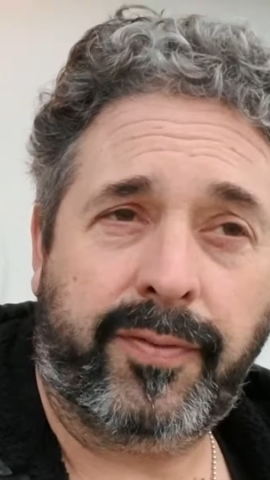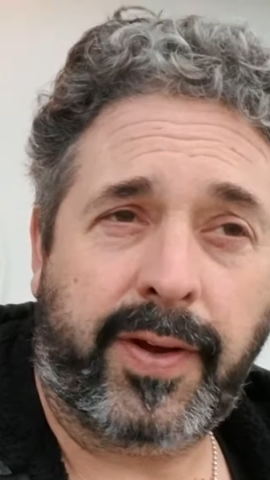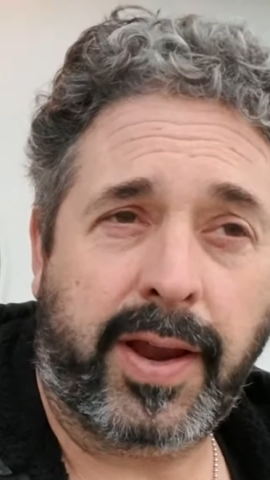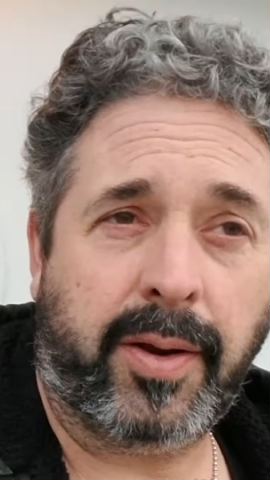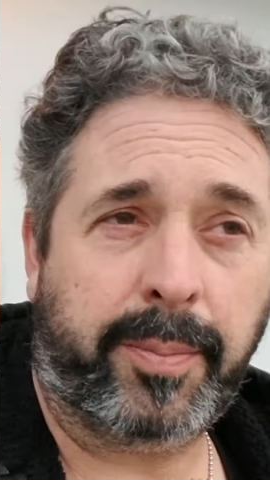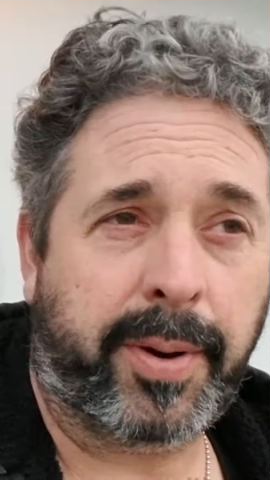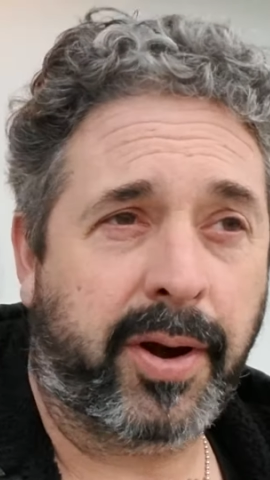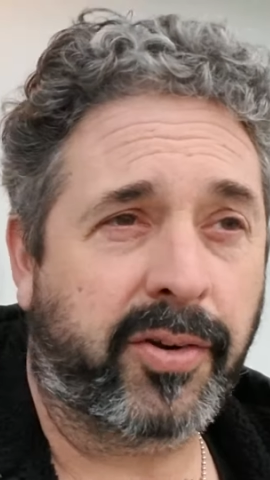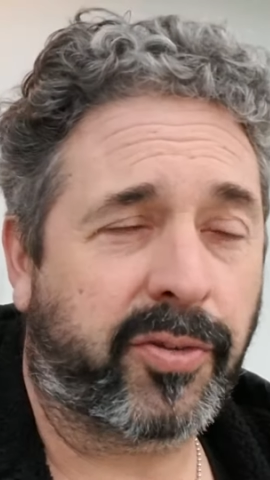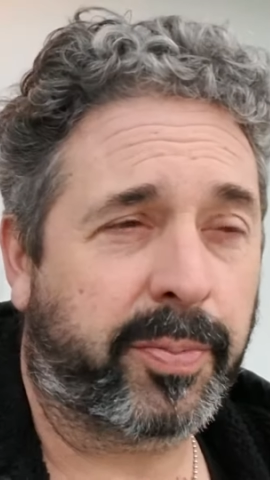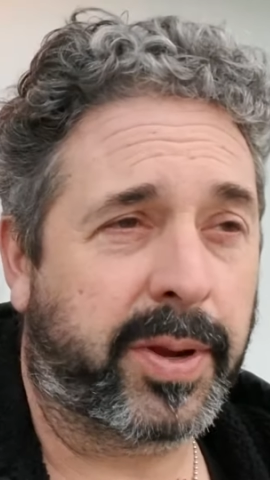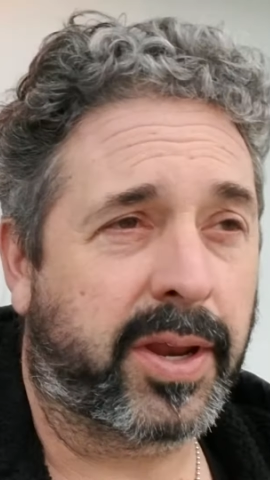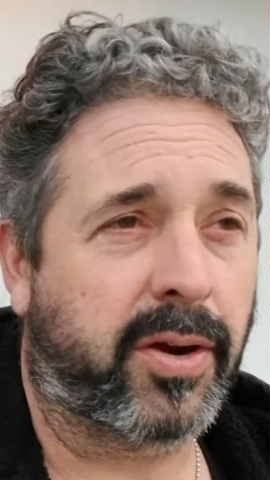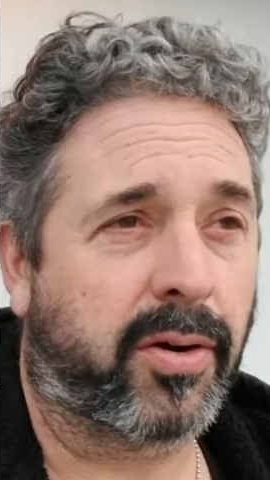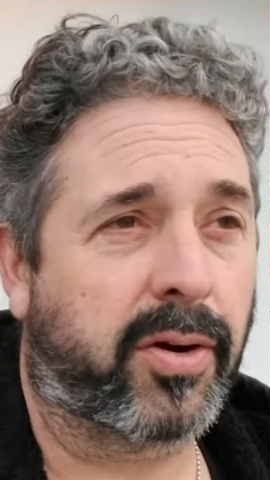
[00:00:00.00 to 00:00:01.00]
Final parts
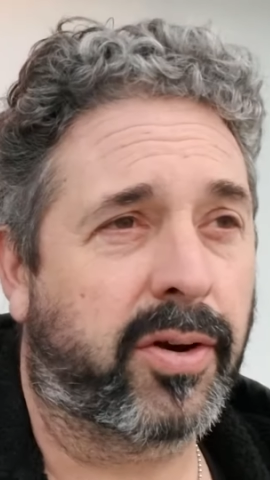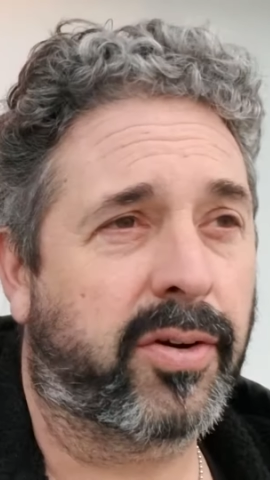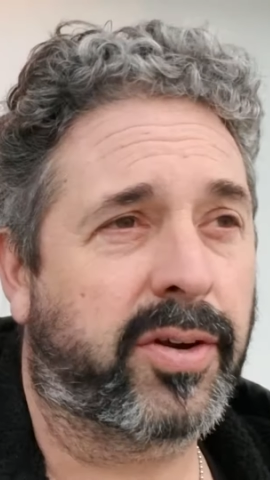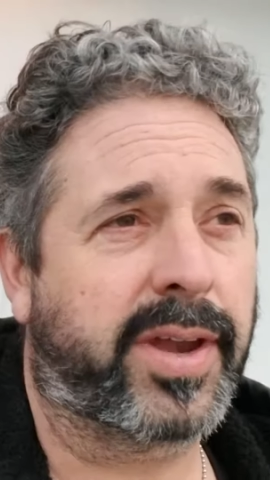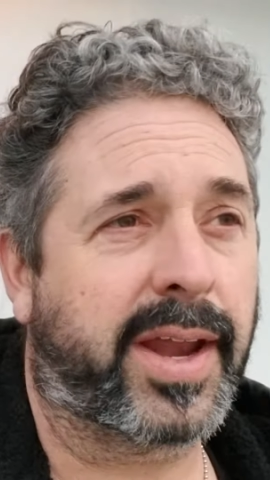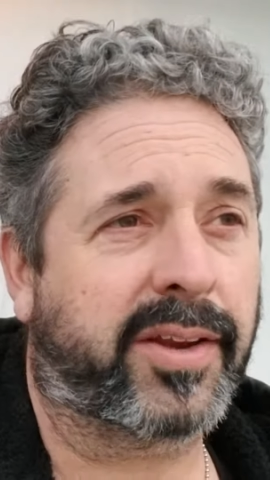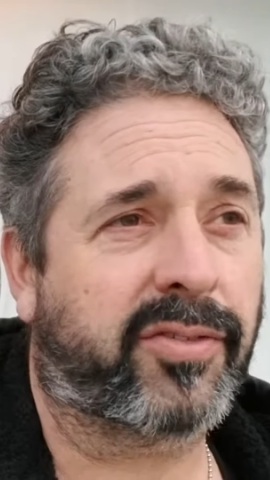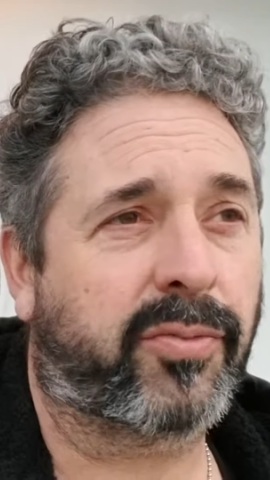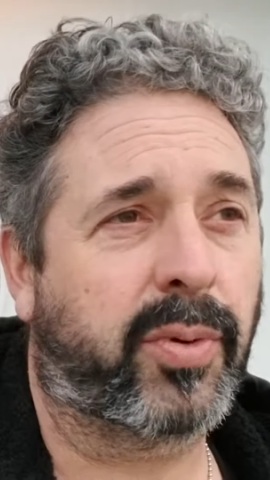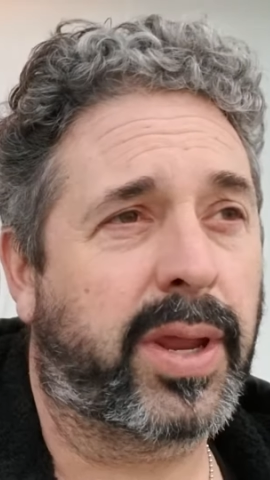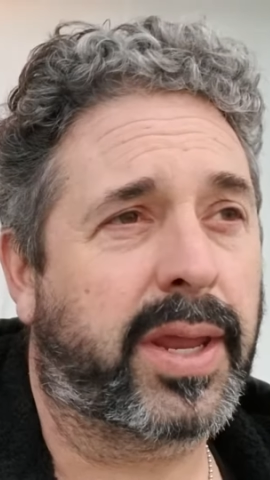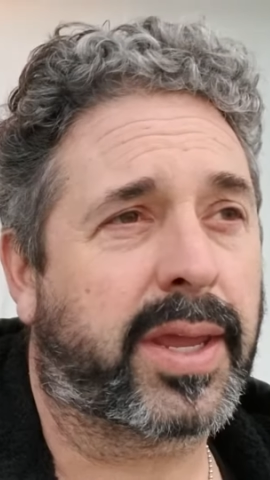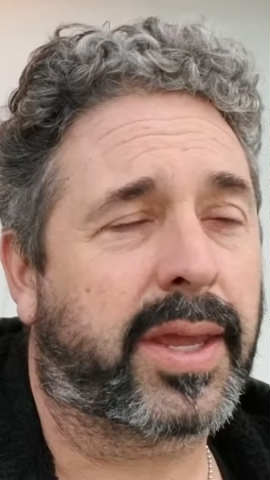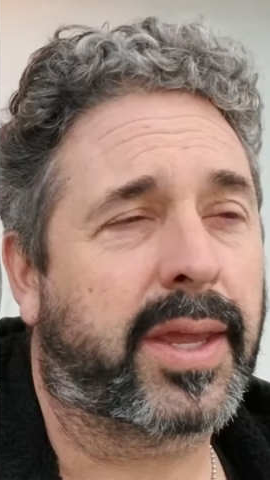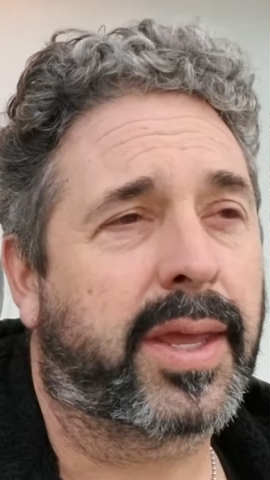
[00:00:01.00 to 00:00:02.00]
being ordered next week.
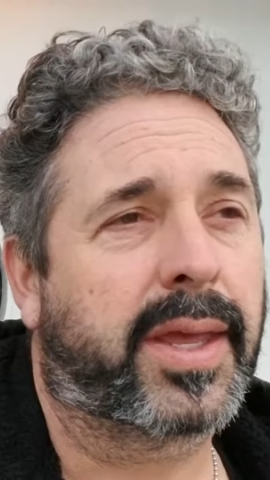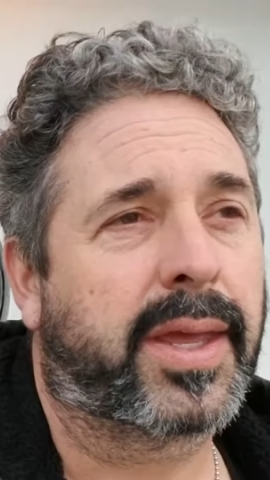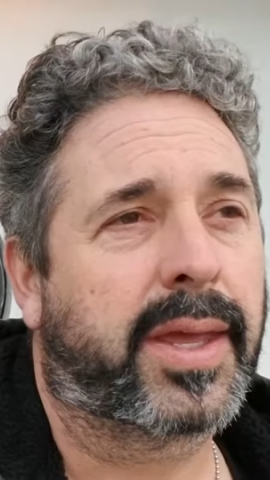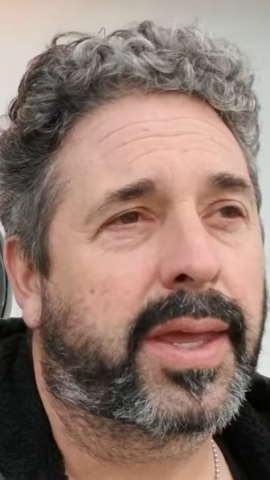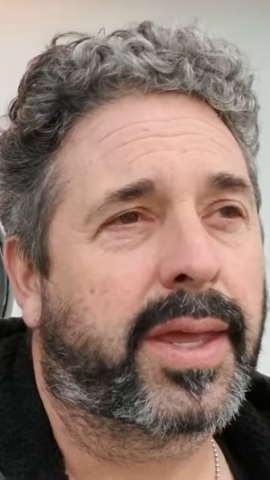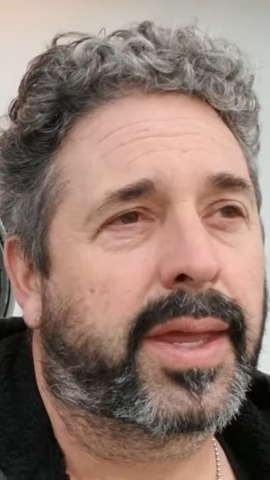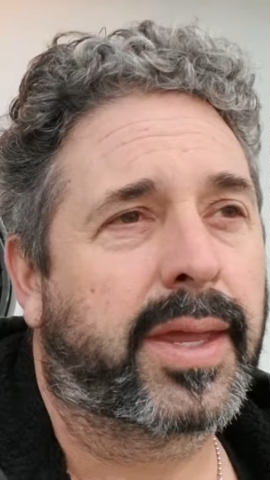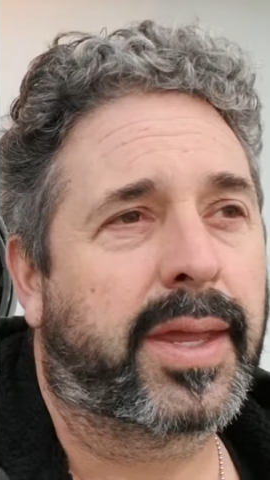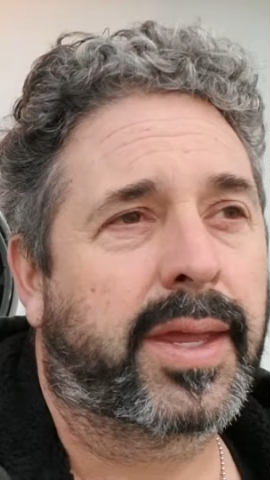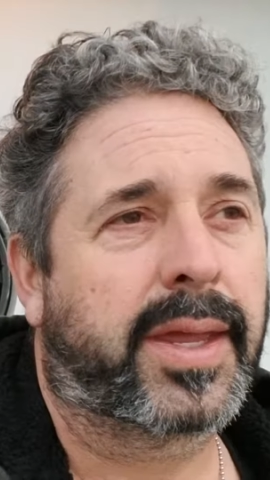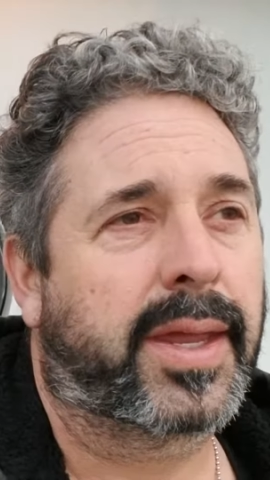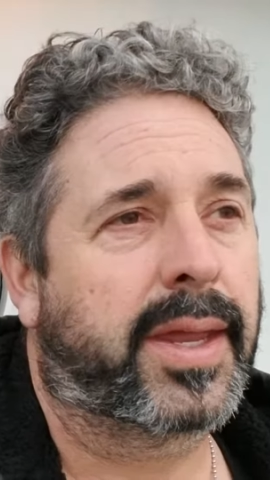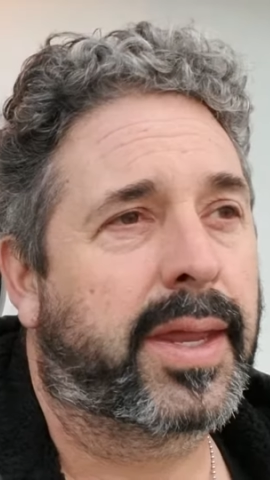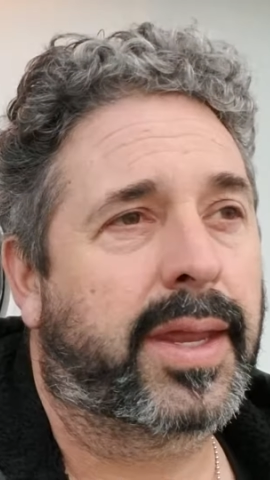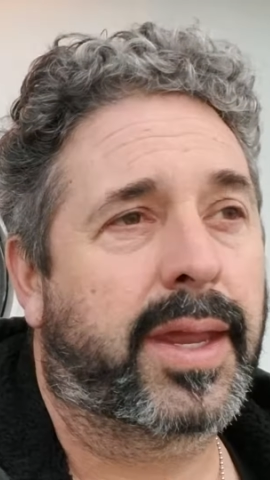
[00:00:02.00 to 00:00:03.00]

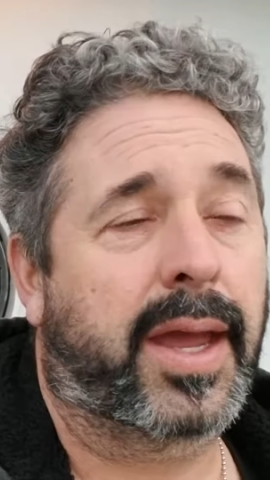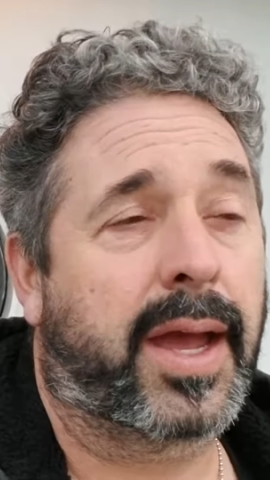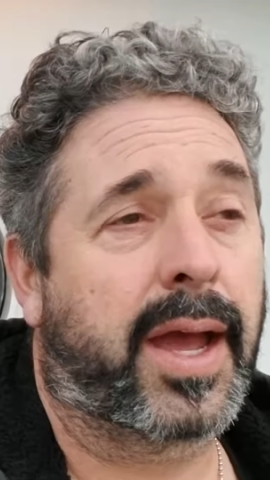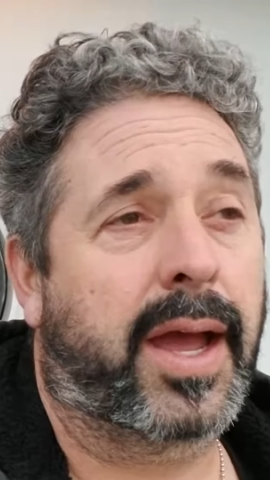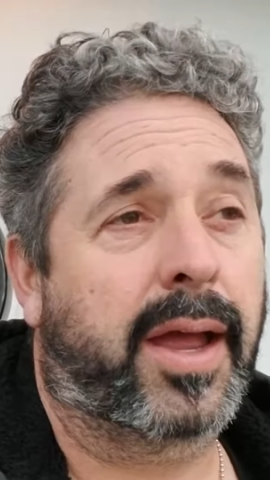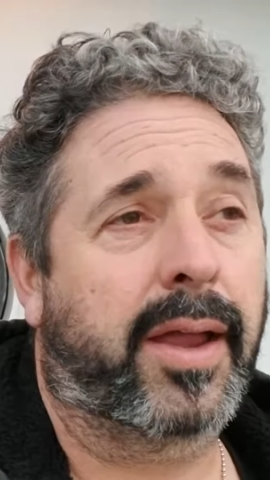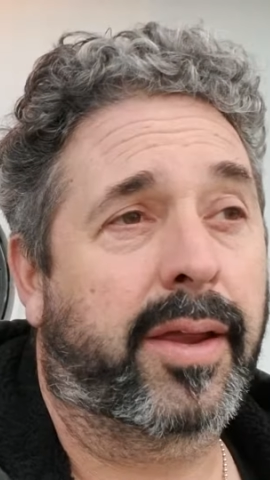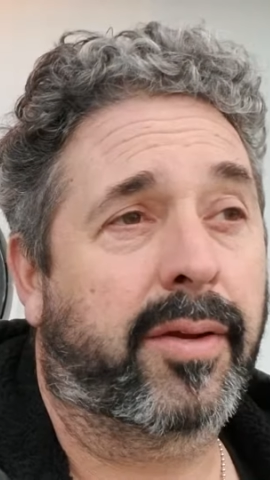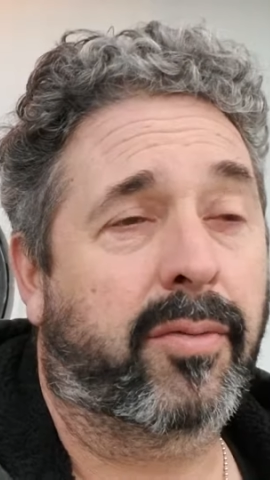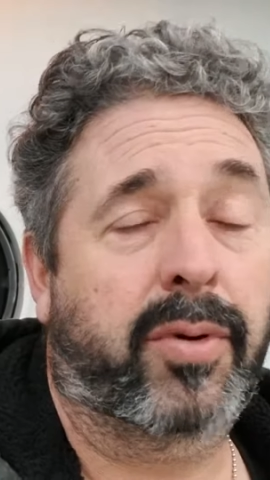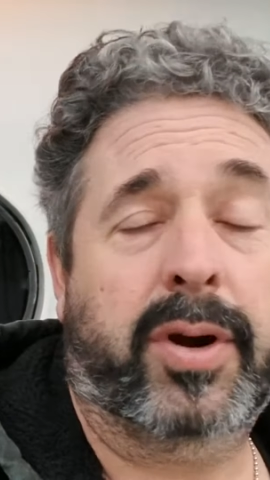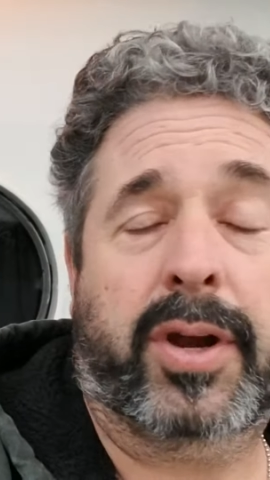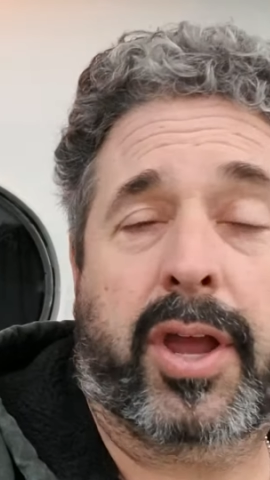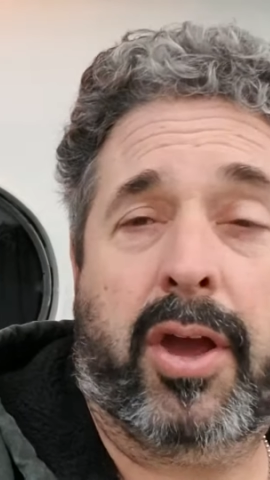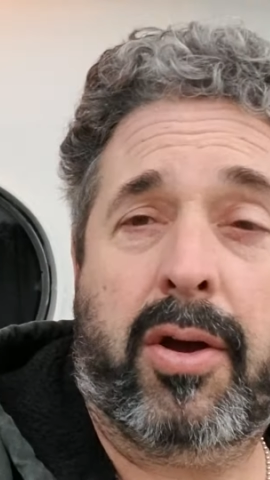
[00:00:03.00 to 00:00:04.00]
Uh,
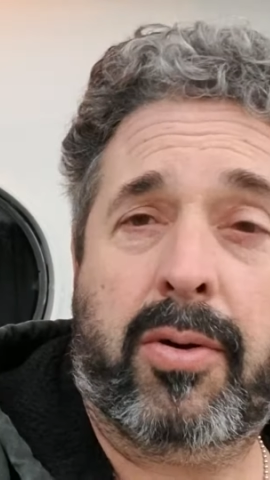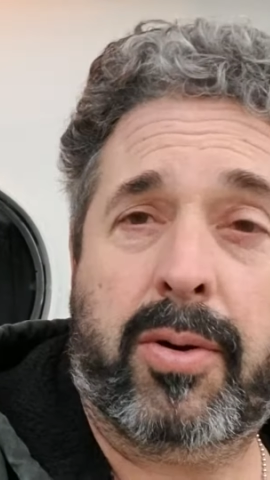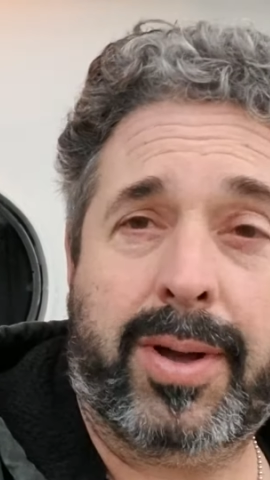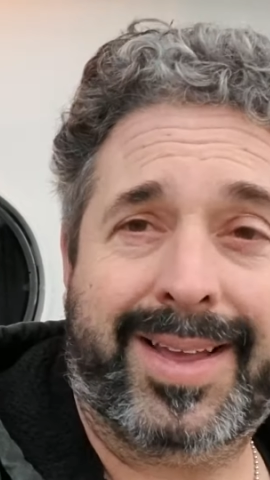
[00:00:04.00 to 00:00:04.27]
we're a go.